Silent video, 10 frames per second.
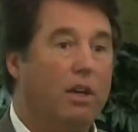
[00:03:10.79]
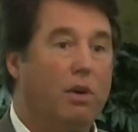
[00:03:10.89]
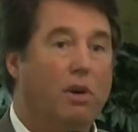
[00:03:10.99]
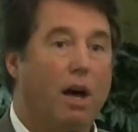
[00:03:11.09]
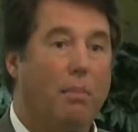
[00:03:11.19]

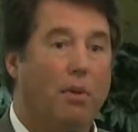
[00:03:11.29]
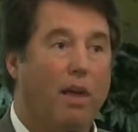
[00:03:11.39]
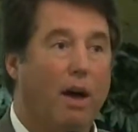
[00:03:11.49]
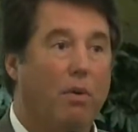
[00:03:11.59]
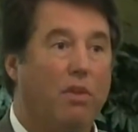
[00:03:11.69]
you couple
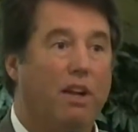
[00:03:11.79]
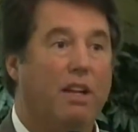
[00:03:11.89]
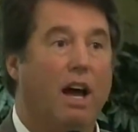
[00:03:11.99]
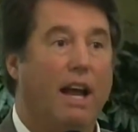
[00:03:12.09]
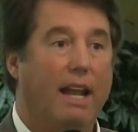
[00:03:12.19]
that with a
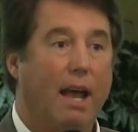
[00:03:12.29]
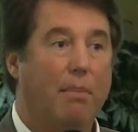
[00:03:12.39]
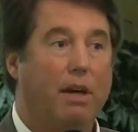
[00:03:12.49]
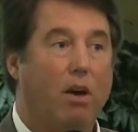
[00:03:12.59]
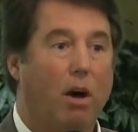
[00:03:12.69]

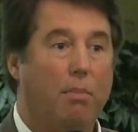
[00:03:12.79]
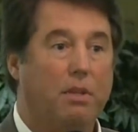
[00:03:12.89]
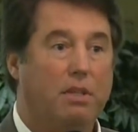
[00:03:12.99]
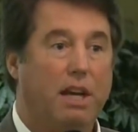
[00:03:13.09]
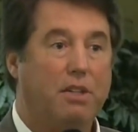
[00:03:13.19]
dynamic
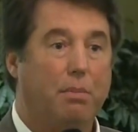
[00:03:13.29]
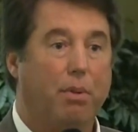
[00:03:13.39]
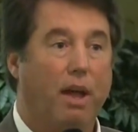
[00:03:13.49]
compensation